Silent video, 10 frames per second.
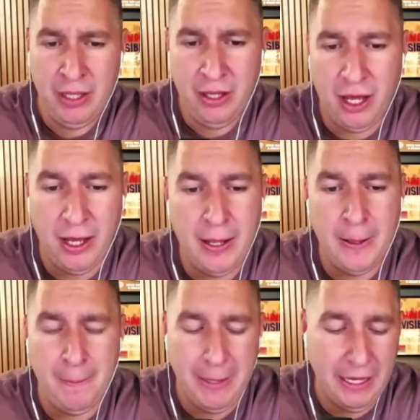
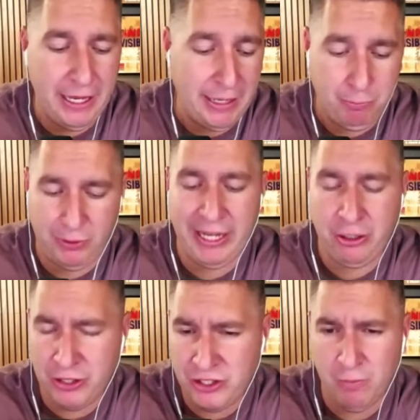and play
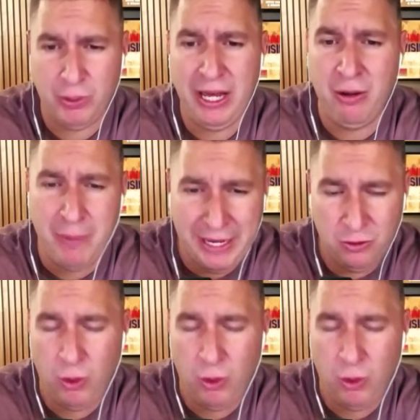Christian Brown and Peyton